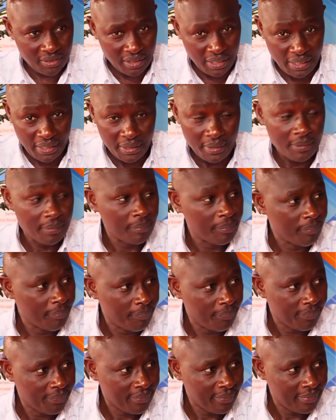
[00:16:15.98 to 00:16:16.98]
said,
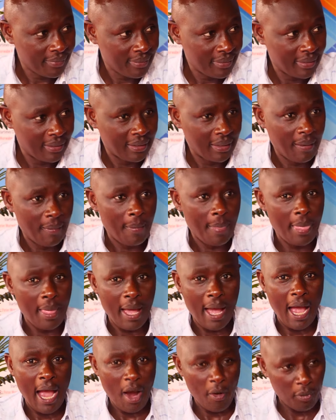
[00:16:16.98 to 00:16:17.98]

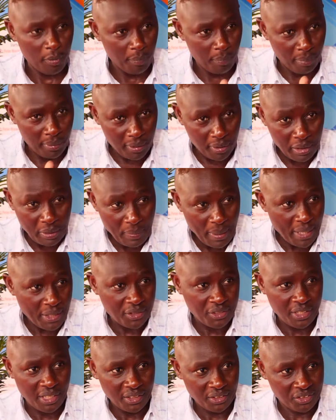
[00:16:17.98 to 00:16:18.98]
I will build my
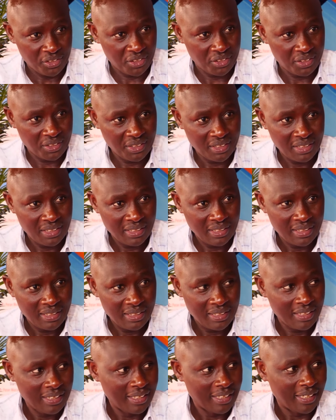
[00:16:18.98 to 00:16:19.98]
church,
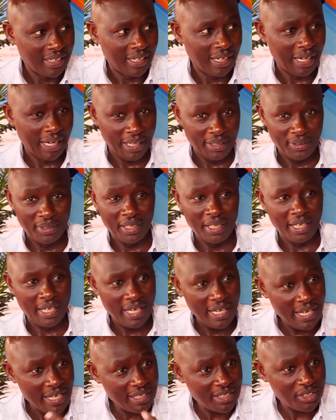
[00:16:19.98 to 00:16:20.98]
and the
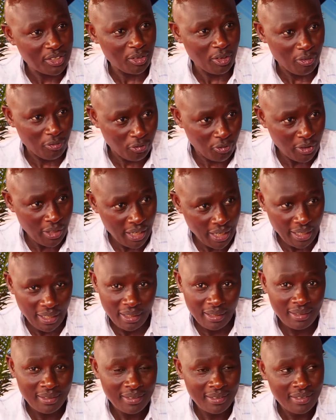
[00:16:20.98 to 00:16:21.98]
gates of
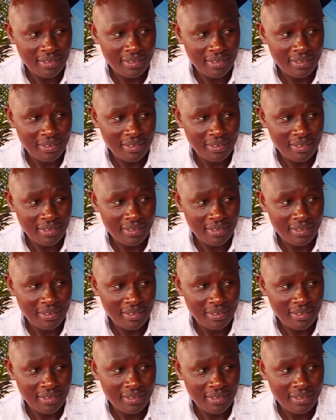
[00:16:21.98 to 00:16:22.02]
hell